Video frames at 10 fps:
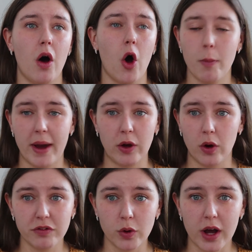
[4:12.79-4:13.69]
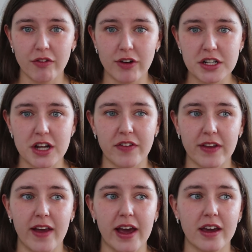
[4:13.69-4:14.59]
oh my god, full coverage,
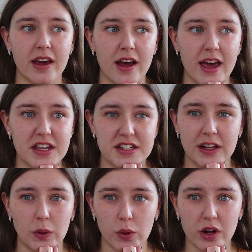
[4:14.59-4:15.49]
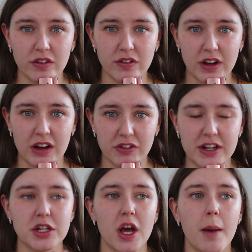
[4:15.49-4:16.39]
nothing like Estee Lauder
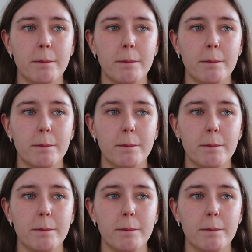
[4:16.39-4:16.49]
coverage,